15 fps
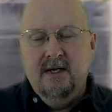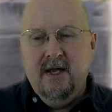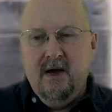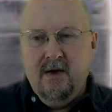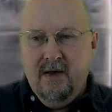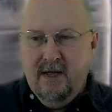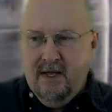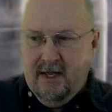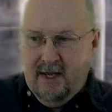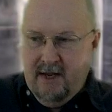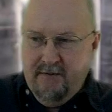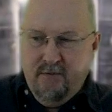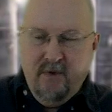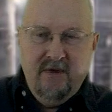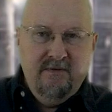Now,
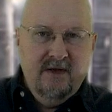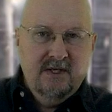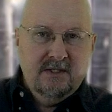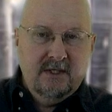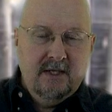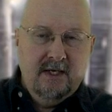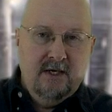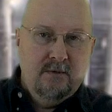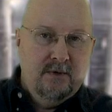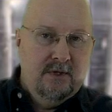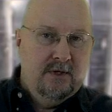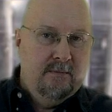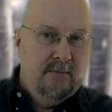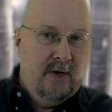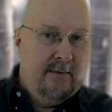if we've insulated
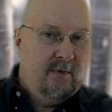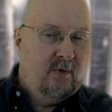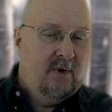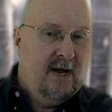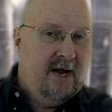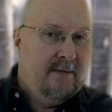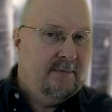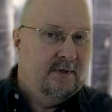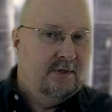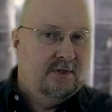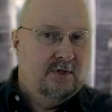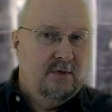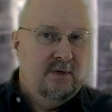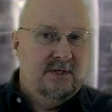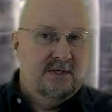with a bubble wrap and
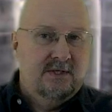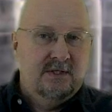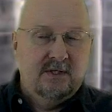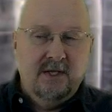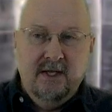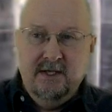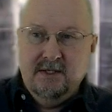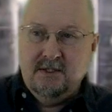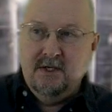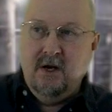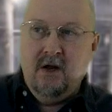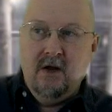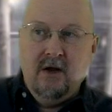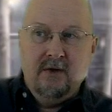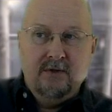two inch insulation
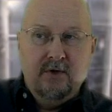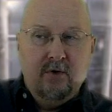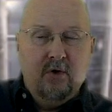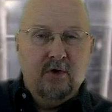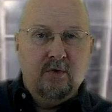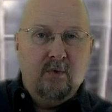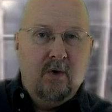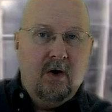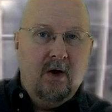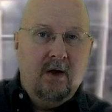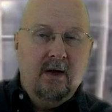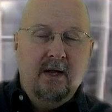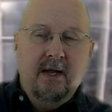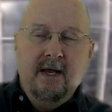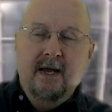all along the north
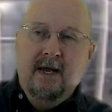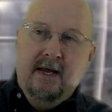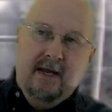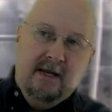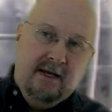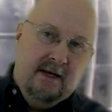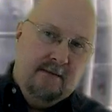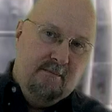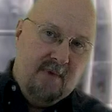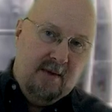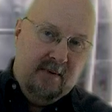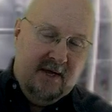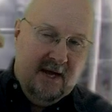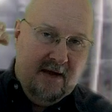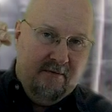wall and
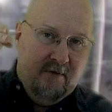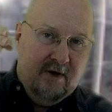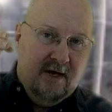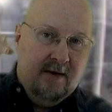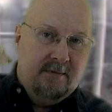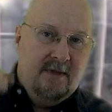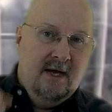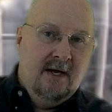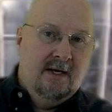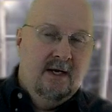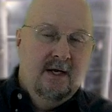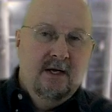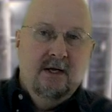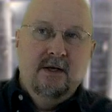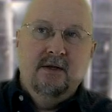maybe halfway up that
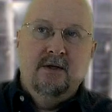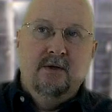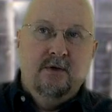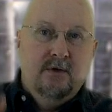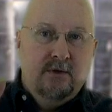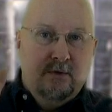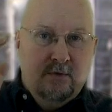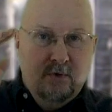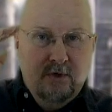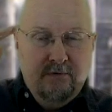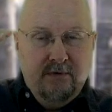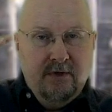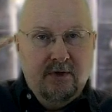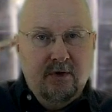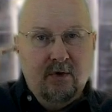the, the
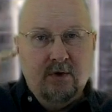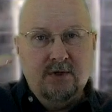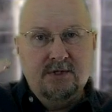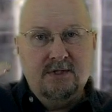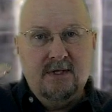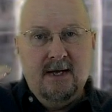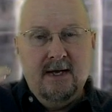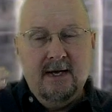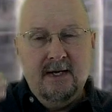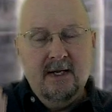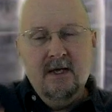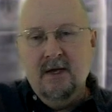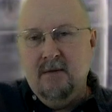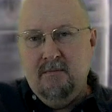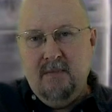roof on the north side,
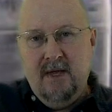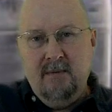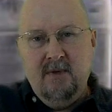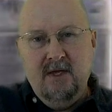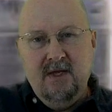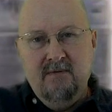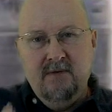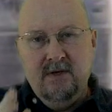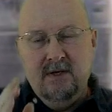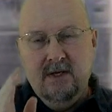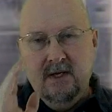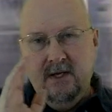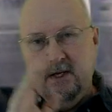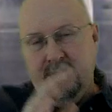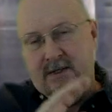maybe
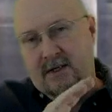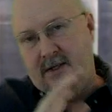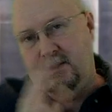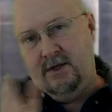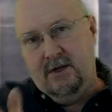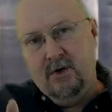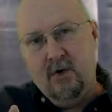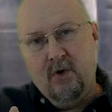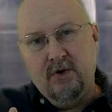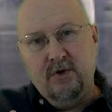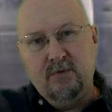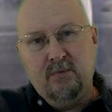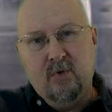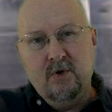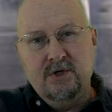even did the
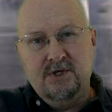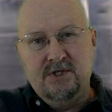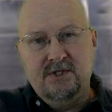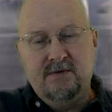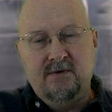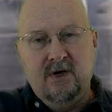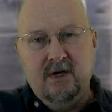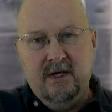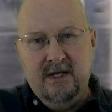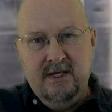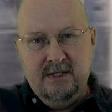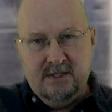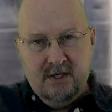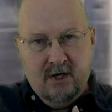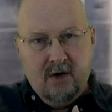northern portions of our
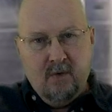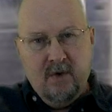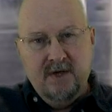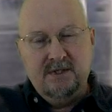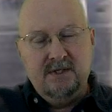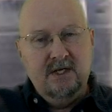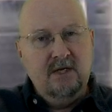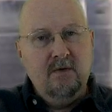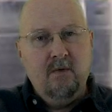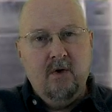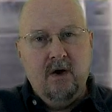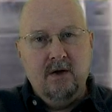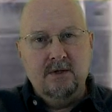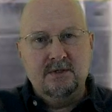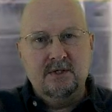east and our west end
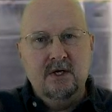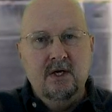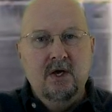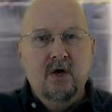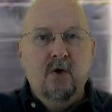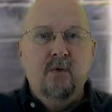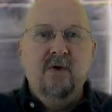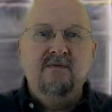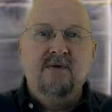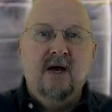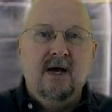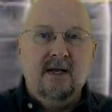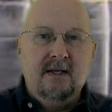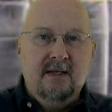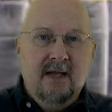walls, we've
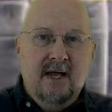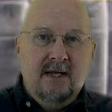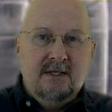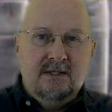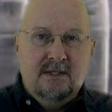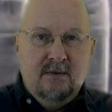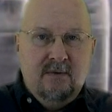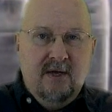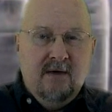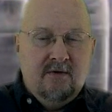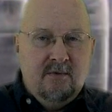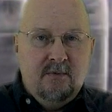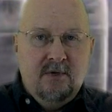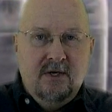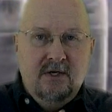got less that we
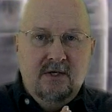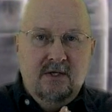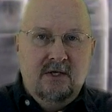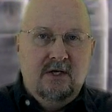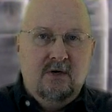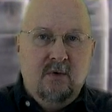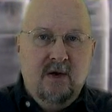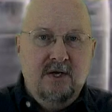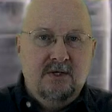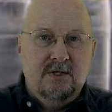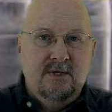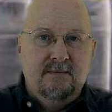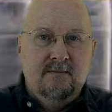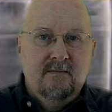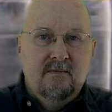have to put into the
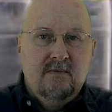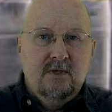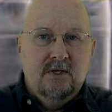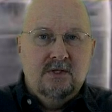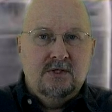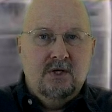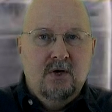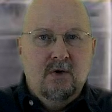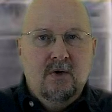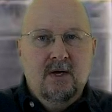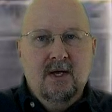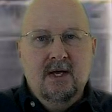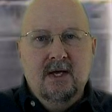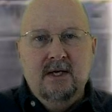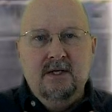equation. So,
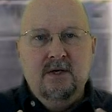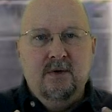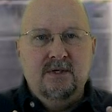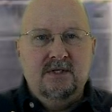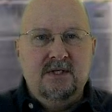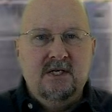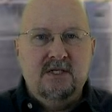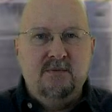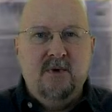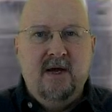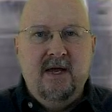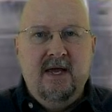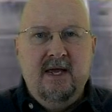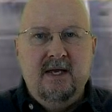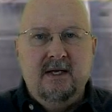you know, a six
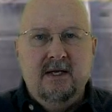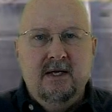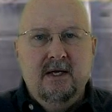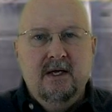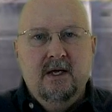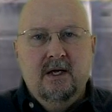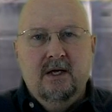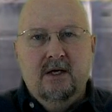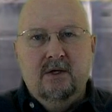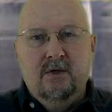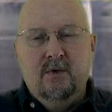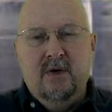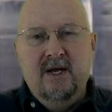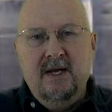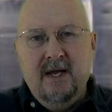by eight
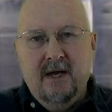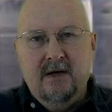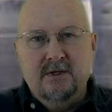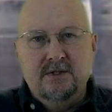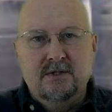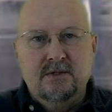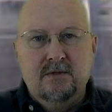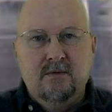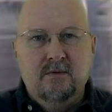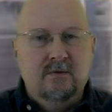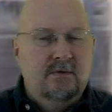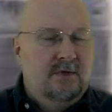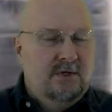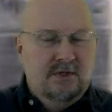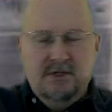greenhouse
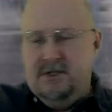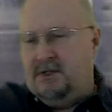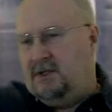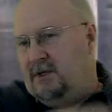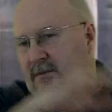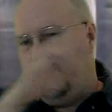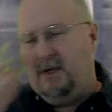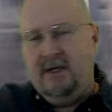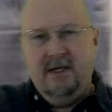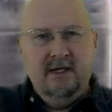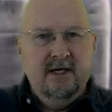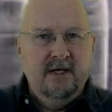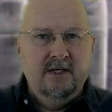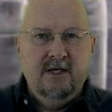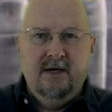that's just
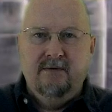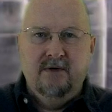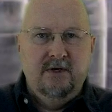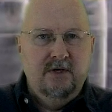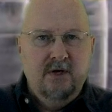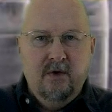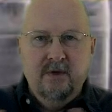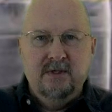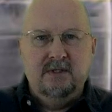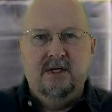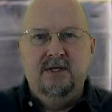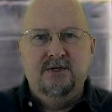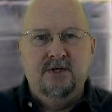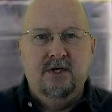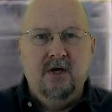completely uncovered, no
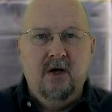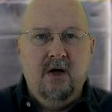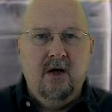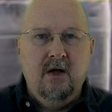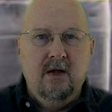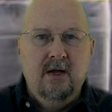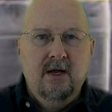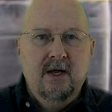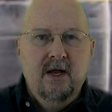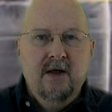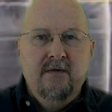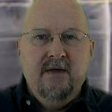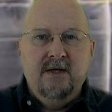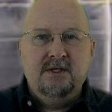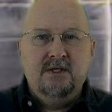insulation at all,
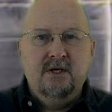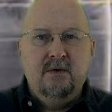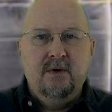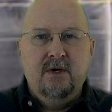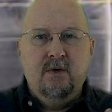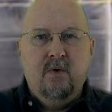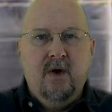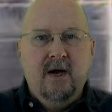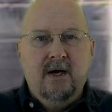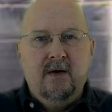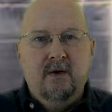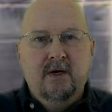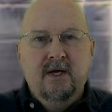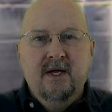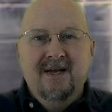that's going to
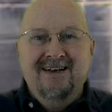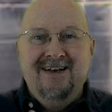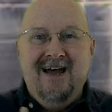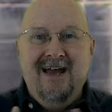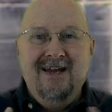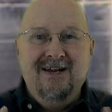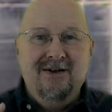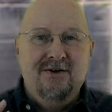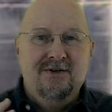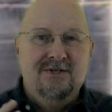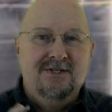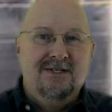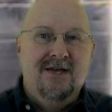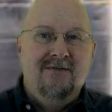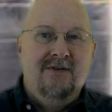require
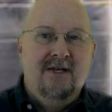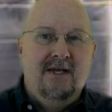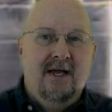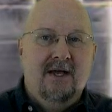970